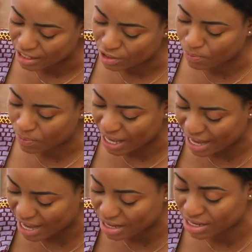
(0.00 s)
to
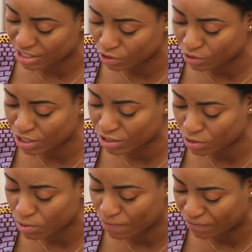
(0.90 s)
pay the children's
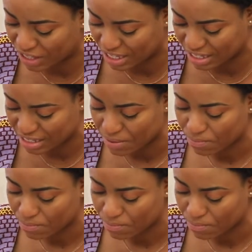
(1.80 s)
school fees,